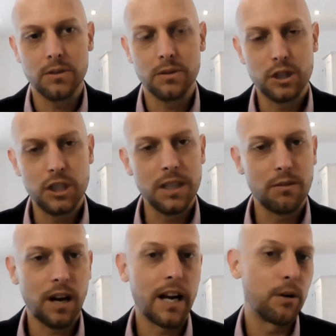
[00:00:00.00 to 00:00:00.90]
to achieve
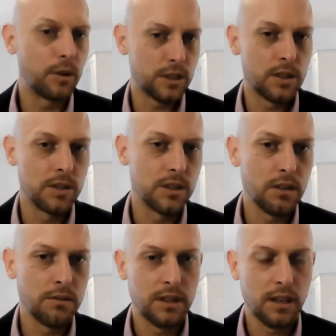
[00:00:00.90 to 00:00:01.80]
higher returns
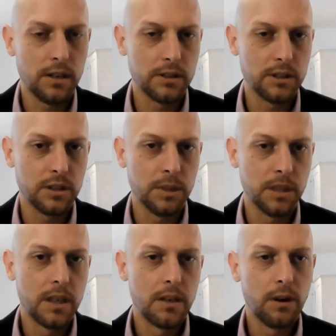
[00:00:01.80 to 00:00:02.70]
over the long term,
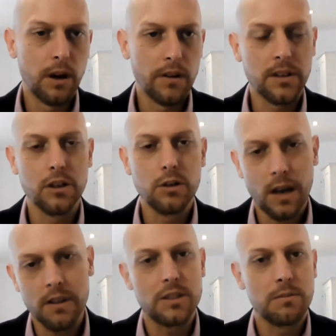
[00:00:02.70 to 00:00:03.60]
rather than you
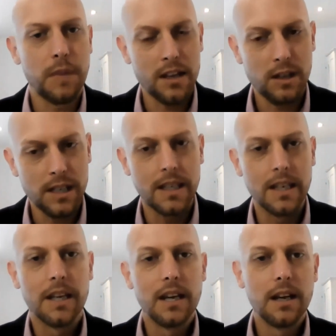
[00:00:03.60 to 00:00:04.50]
having to manually